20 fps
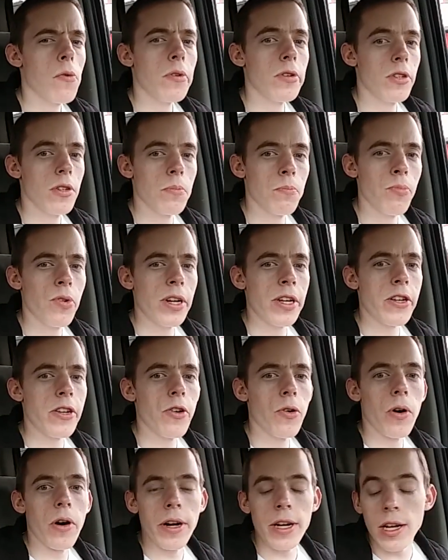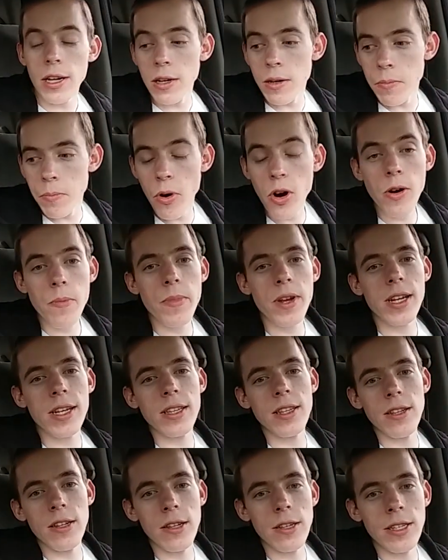which is pretty cool. I got an
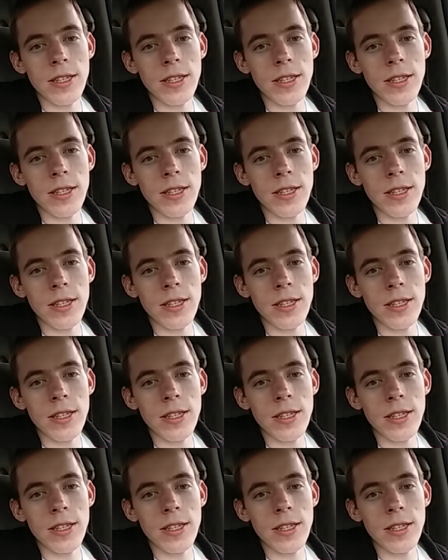apartment, the